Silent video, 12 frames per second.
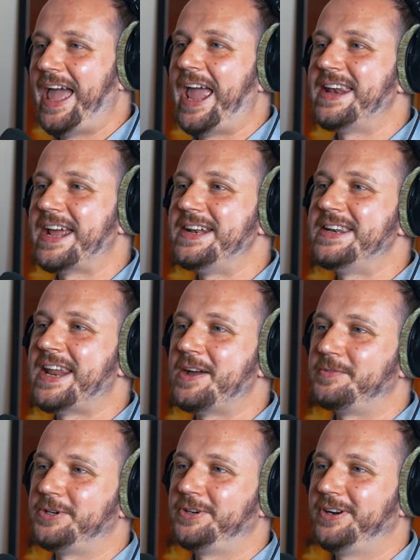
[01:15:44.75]
and I
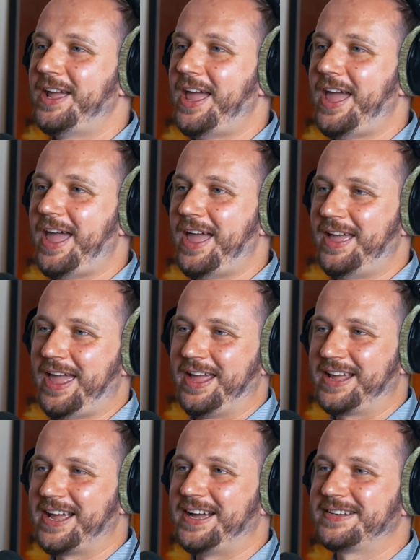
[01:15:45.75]
never
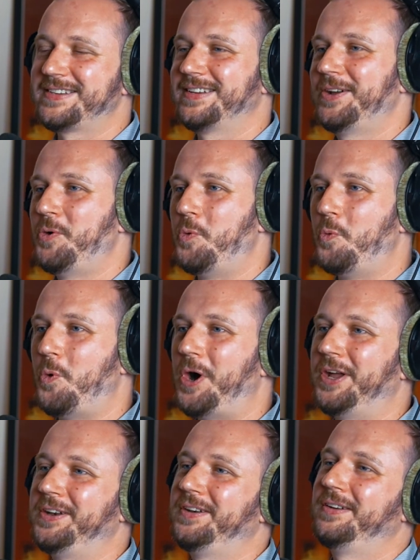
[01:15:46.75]
got
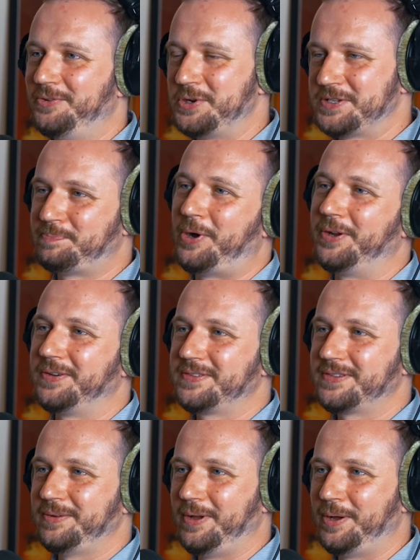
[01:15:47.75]
one respond
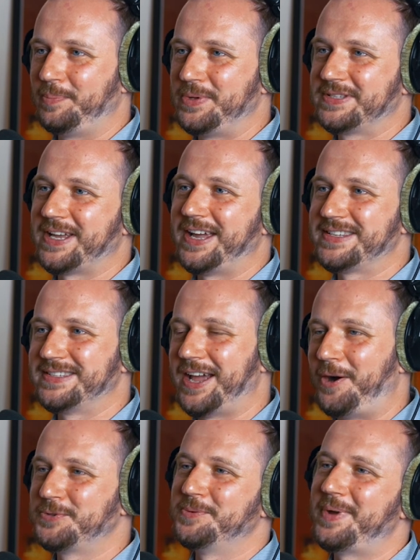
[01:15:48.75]
uh, besides the
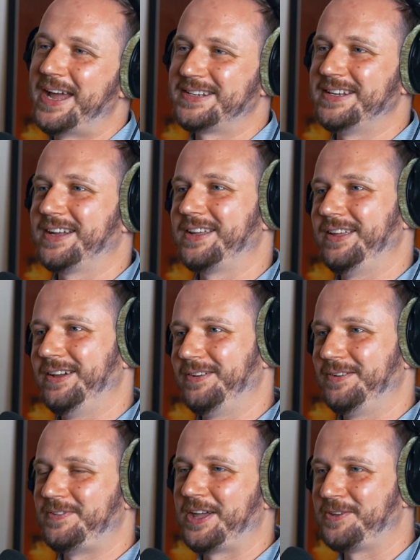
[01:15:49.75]
automatic
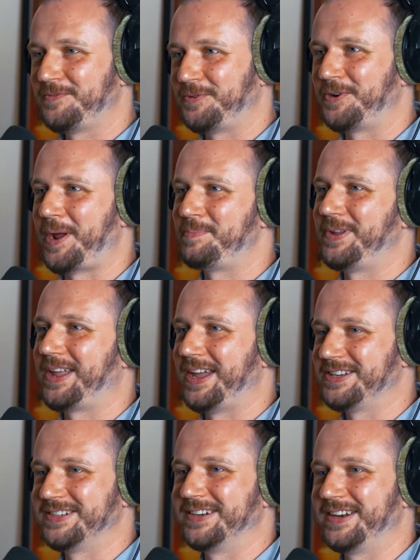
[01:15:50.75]
uh, thank you for
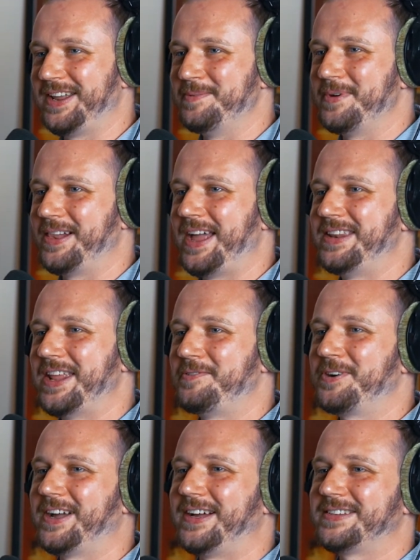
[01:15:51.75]
application email. I
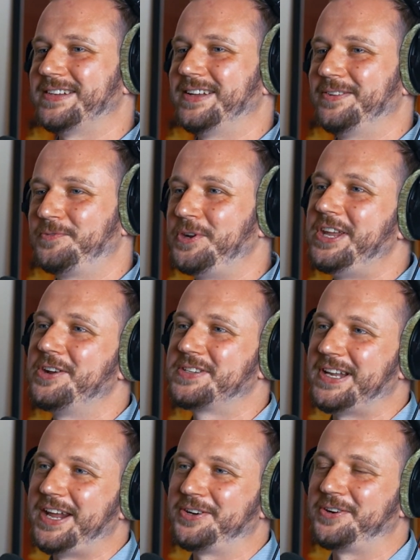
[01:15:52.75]
never got. Uh, three years
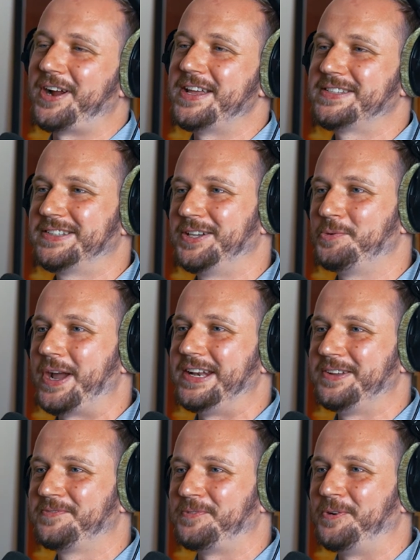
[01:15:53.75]
later, I still
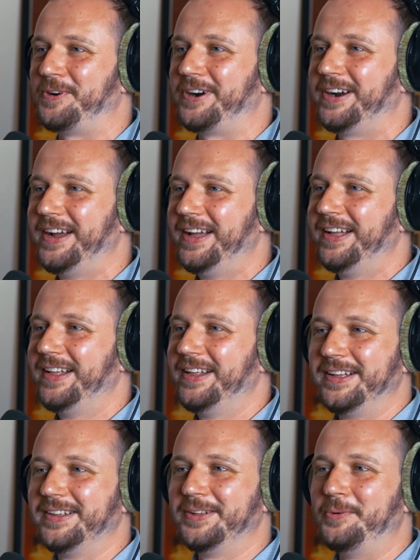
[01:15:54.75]
waiting for
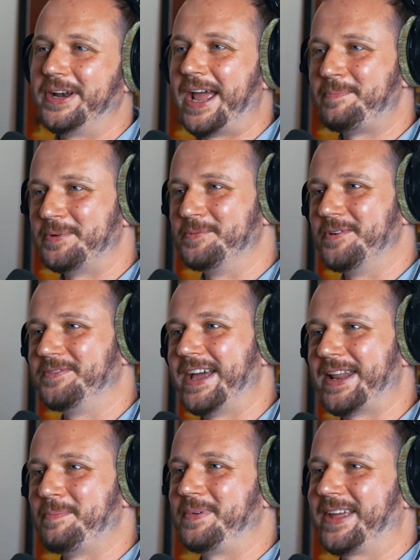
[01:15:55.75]
what happened with
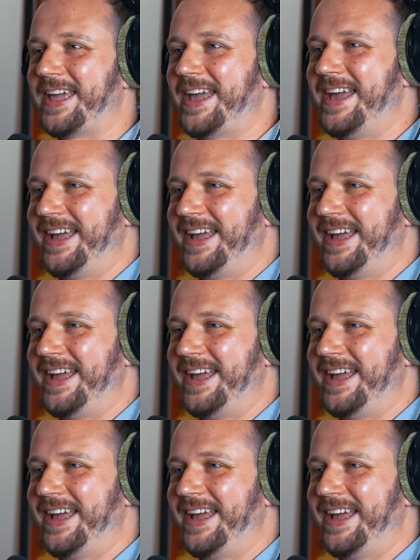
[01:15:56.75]
that application.